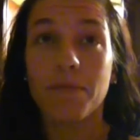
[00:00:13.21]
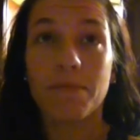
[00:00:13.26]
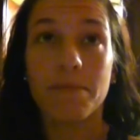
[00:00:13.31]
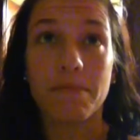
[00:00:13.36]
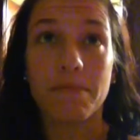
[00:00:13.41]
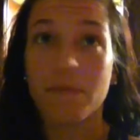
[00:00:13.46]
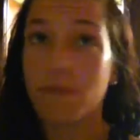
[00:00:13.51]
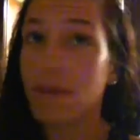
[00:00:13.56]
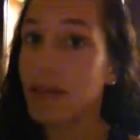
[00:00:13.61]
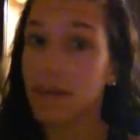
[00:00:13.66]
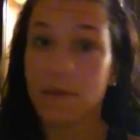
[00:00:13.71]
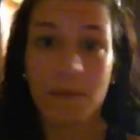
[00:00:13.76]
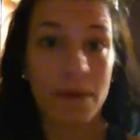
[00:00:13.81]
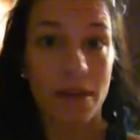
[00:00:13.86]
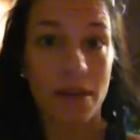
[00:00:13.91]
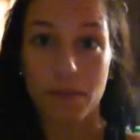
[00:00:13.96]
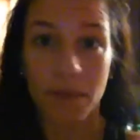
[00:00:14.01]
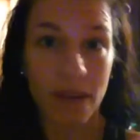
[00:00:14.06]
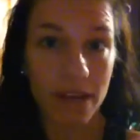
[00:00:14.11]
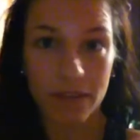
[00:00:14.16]
many,
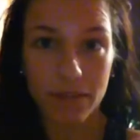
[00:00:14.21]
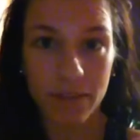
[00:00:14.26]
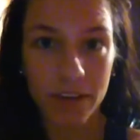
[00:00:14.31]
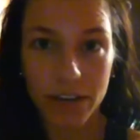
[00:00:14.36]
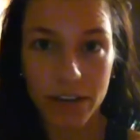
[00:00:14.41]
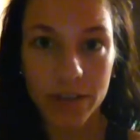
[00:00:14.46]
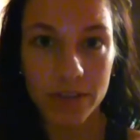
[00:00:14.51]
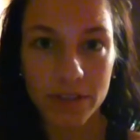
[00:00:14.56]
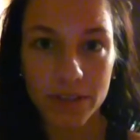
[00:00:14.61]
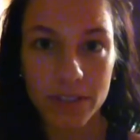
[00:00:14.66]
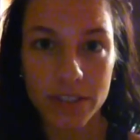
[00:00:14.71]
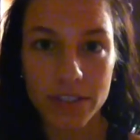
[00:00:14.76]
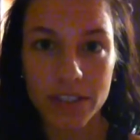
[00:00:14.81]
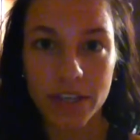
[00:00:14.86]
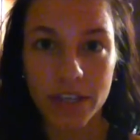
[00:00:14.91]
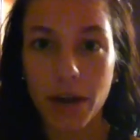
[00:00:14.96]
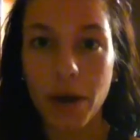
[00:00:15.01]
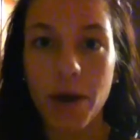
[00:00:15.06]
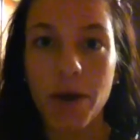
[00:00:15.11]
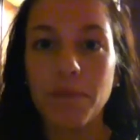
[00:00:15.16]
many, many videos to
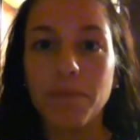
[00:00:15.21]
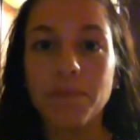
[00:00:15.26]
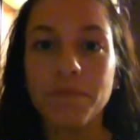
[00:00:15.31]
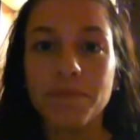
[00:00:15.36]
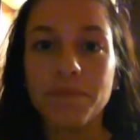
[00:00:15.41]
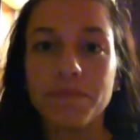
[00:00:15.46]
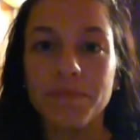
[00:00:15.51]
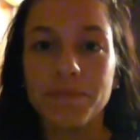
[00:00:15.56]
come